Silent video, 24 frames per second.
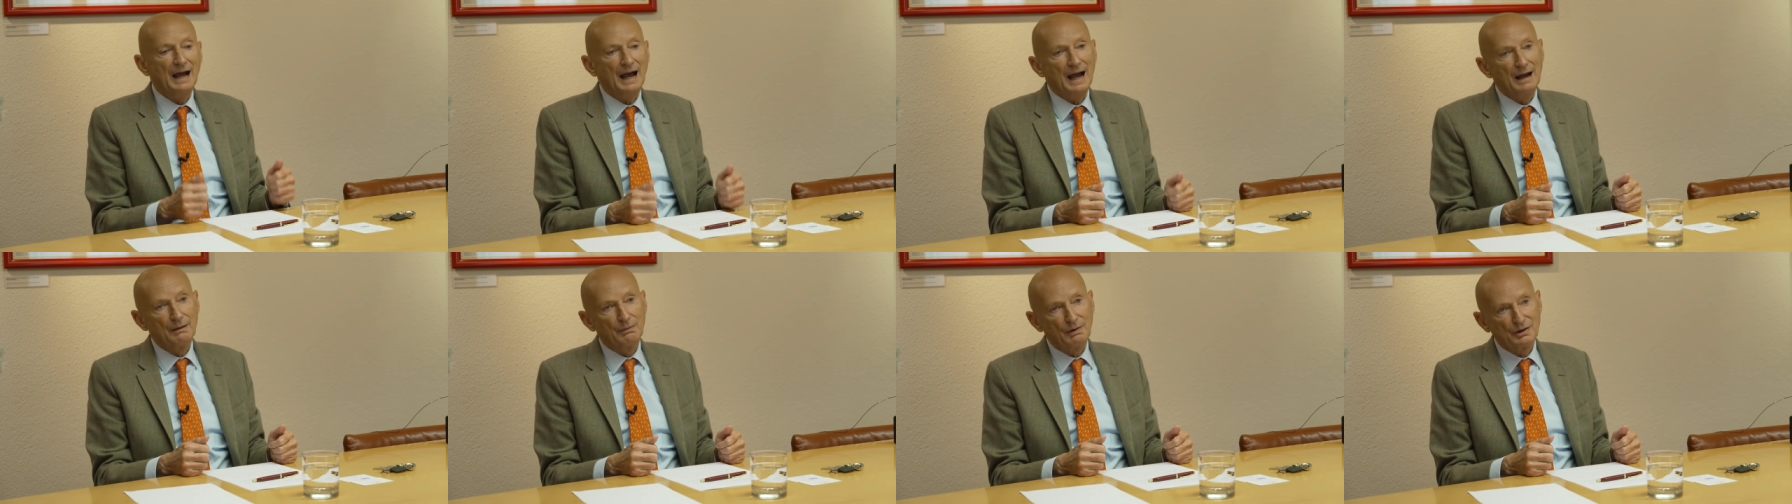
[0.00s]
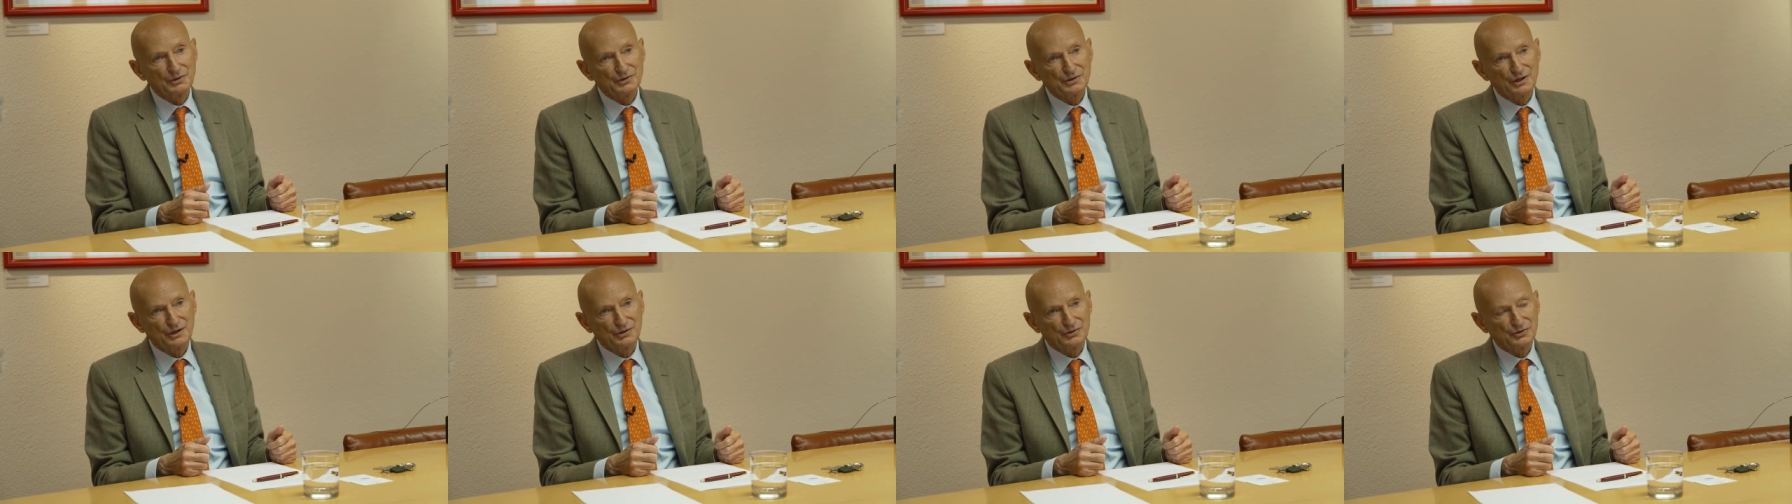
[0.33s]
I
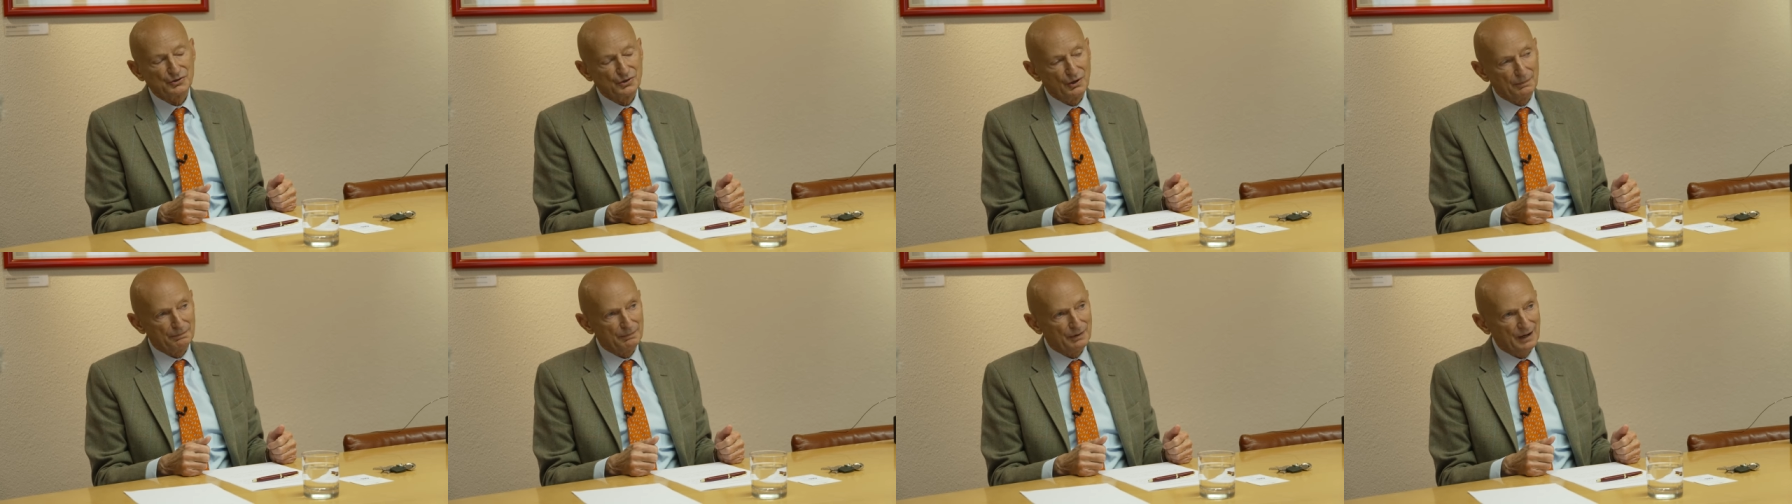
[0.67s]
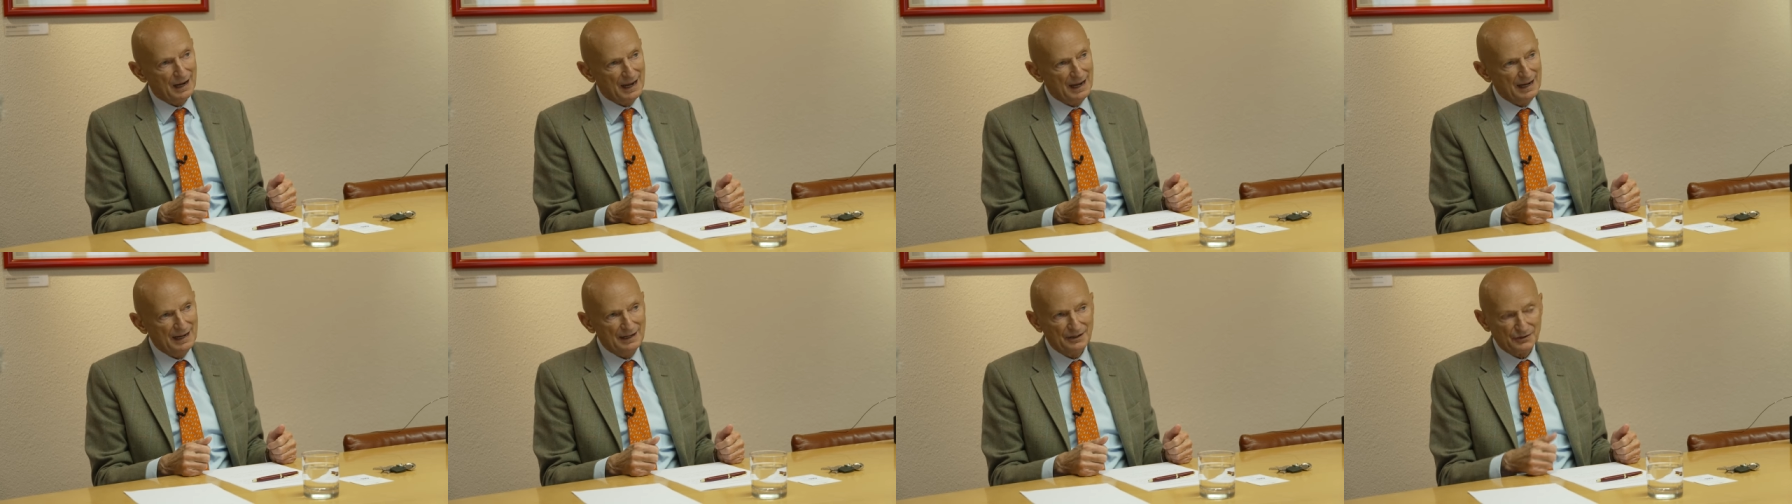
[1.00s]
was
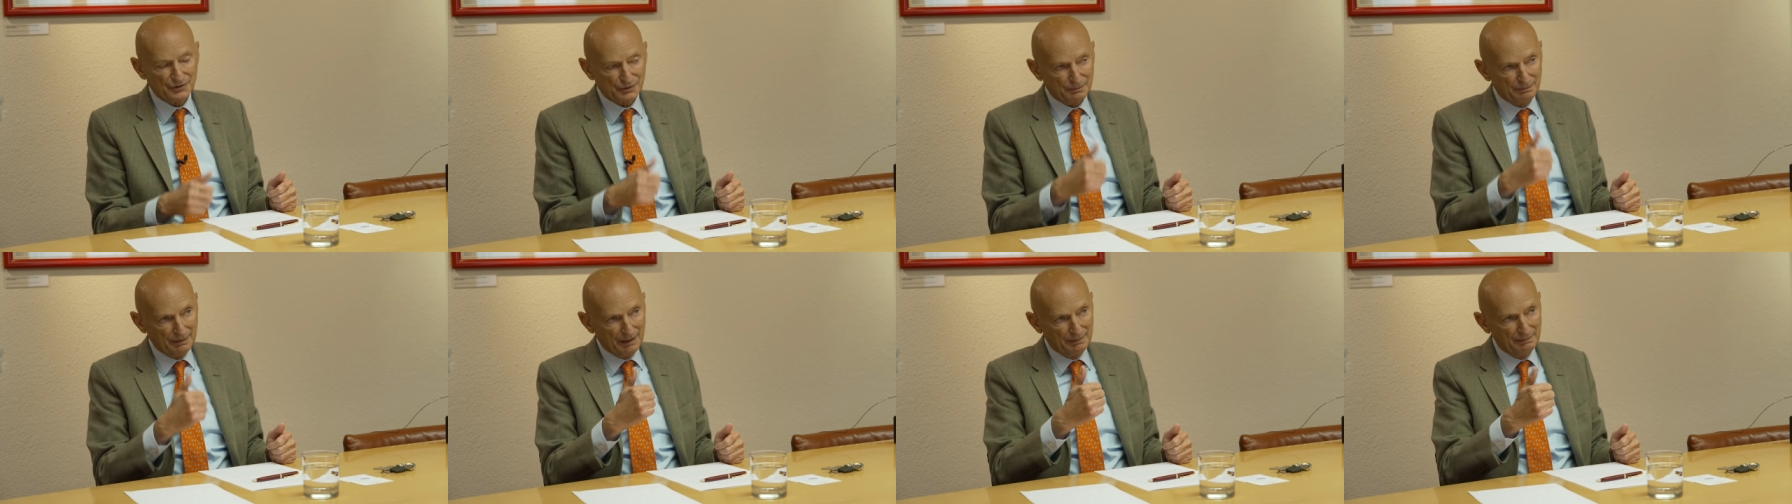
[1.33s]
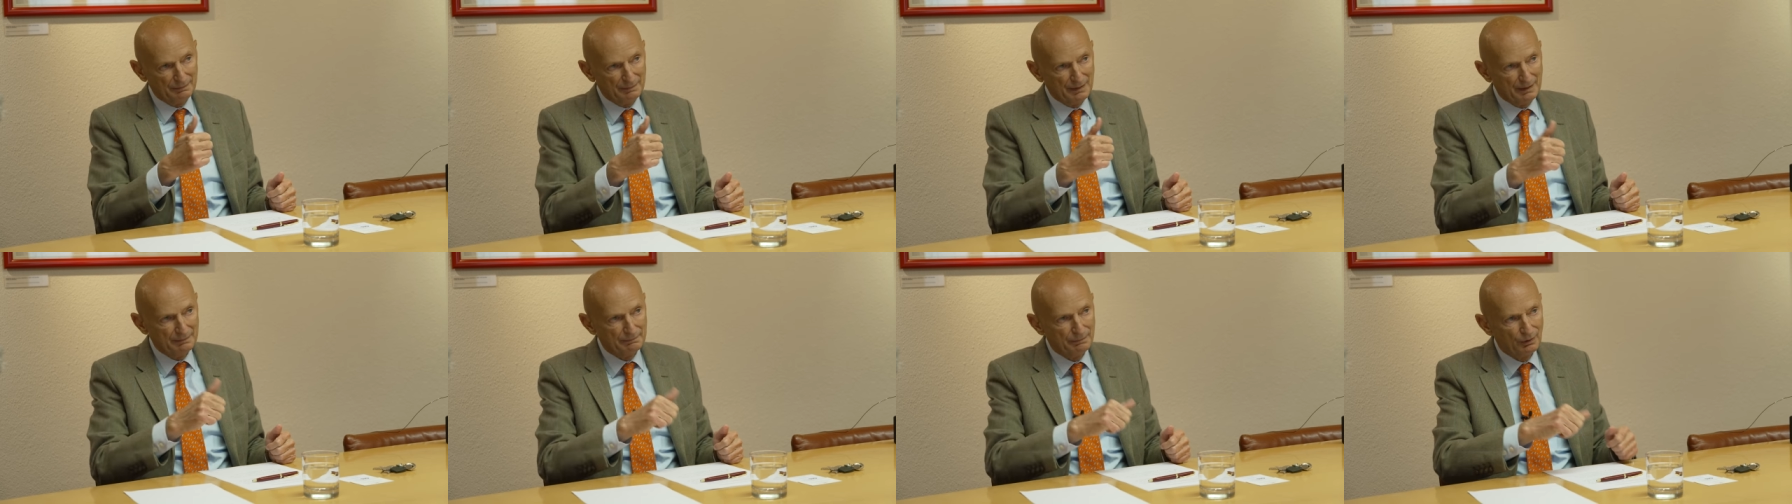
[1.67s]
surprised by, by